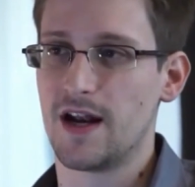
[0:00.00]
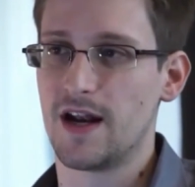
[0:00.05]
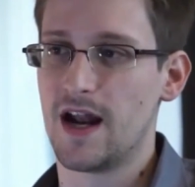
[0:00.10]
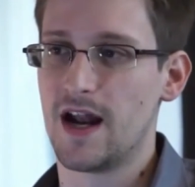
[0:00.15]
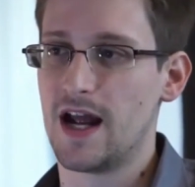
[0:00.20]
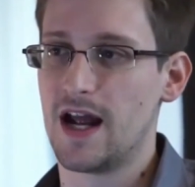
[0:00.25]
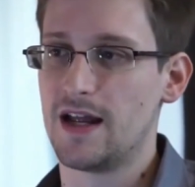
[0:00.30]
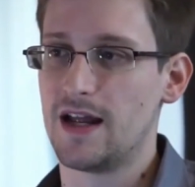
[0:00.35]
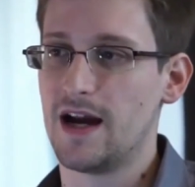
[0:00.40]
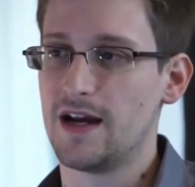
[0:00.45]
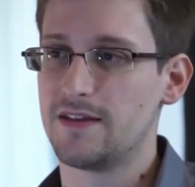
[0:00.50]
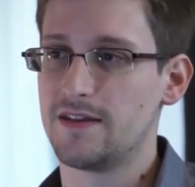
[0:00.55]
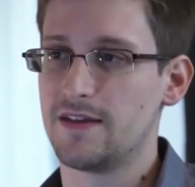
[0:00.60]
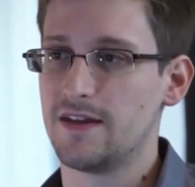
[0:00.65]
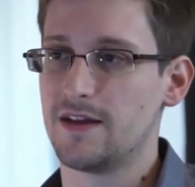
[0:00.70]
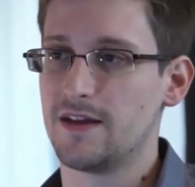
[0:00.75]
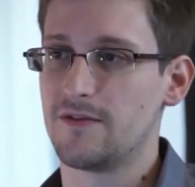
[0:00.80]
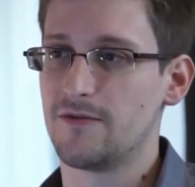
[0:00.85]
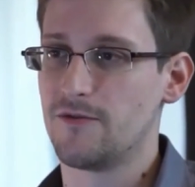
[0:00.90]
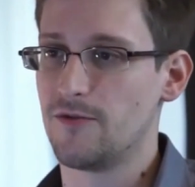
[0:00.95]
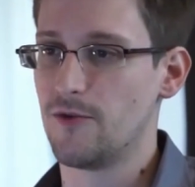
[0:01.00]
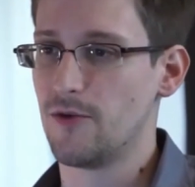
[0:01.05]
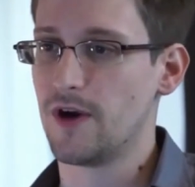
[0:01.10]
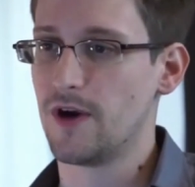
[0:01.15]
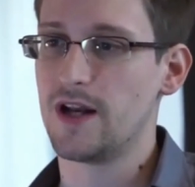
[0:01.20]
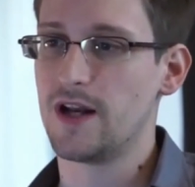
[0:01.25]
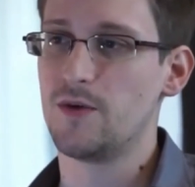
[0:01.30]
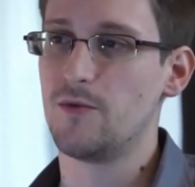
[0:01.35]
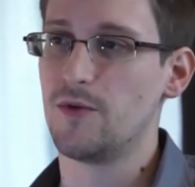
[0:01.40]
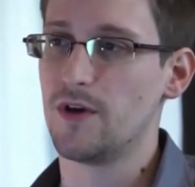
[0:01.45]
And I think
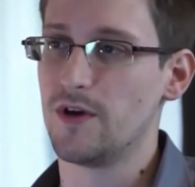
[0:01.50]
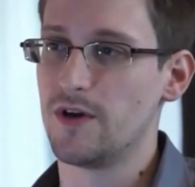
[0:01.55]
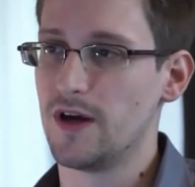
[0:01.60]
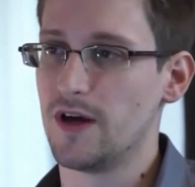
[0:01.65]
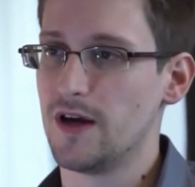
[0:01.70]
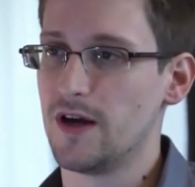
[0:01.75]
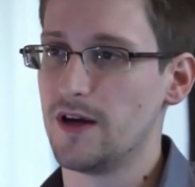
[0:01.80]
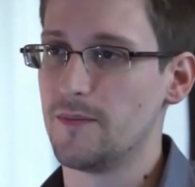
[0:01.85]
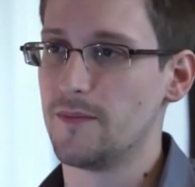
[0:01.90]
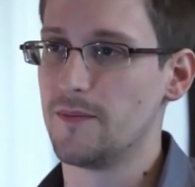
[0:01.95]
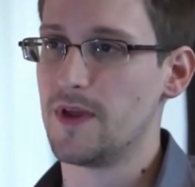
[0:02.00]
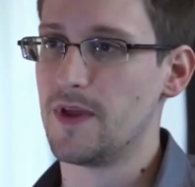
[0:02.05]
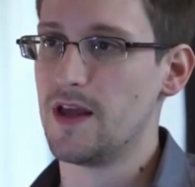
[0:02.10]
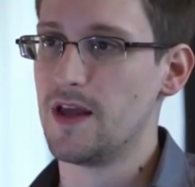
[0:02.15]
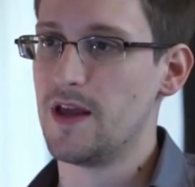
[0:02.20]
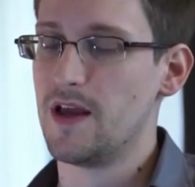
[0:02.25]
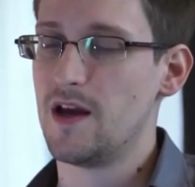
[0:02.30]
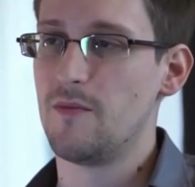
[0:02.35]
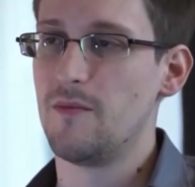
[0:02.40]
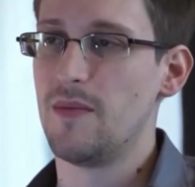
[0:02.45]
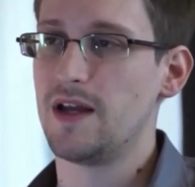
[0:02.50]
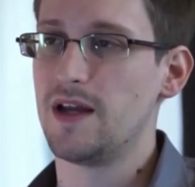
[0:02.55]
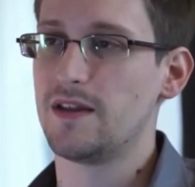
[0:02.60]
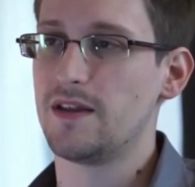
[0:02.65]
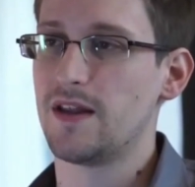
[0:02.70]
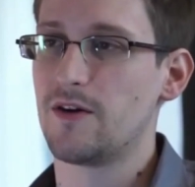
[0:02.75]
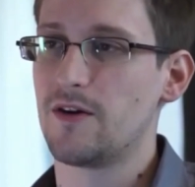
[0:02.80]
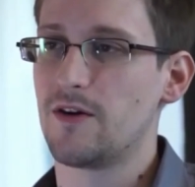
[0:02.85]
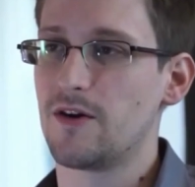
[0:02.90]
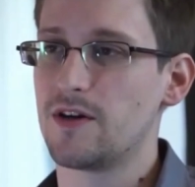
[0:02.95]
for anyone
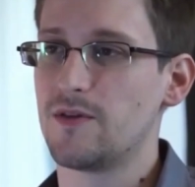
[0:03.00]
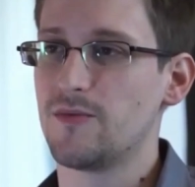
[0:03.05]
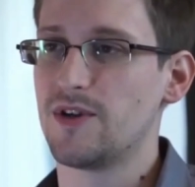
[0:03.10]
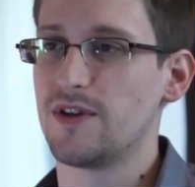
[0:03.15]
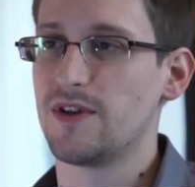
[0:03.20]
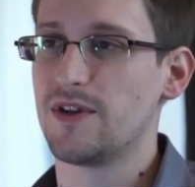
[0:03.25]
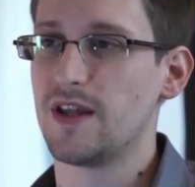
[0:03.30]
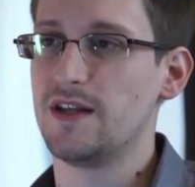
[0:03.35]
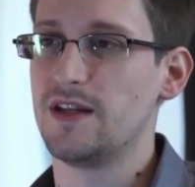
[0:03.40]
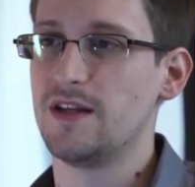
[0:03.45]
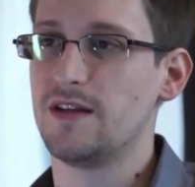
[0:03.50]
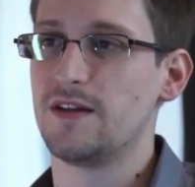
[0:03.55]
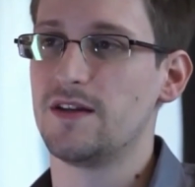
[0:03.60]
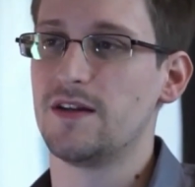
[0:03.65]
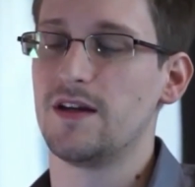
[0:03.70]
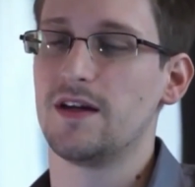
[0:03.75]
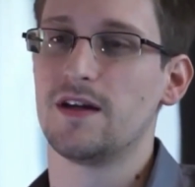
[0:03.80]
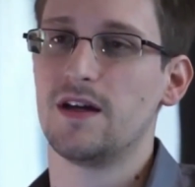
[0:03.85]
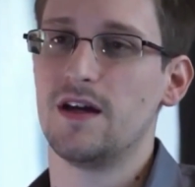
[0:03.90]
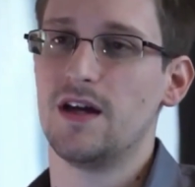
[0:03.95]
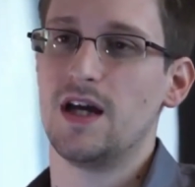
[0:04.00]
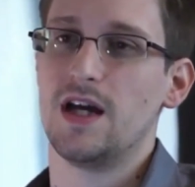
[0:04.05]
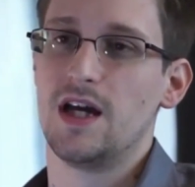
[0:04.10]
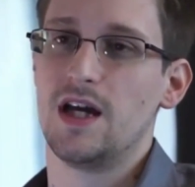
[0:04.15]
making that argument, they need to think,